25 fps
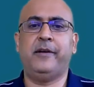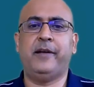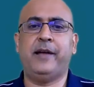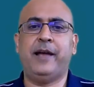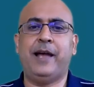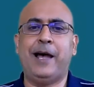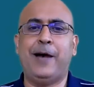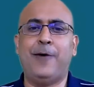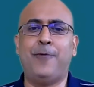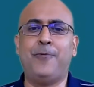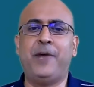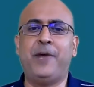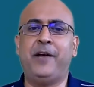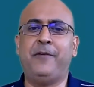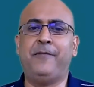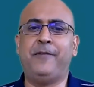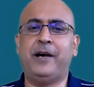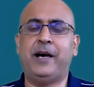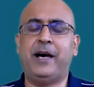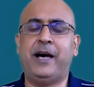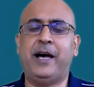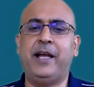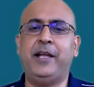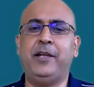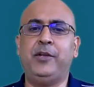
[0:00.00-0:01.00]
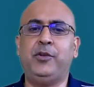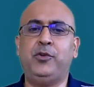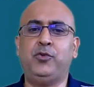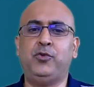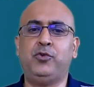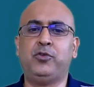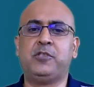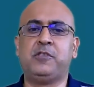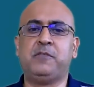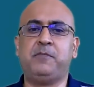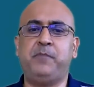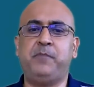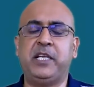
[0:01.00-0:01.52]
how have I
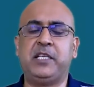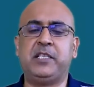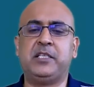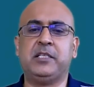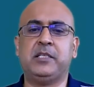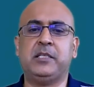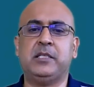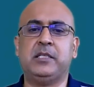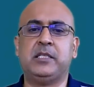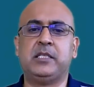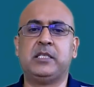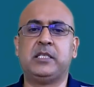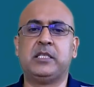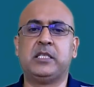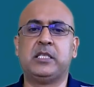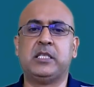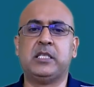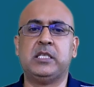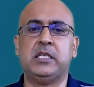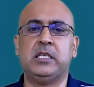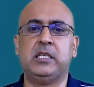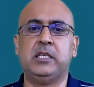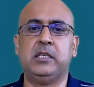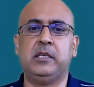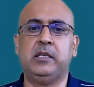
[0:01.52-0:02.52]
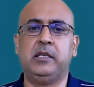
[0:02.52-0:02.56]
used pictures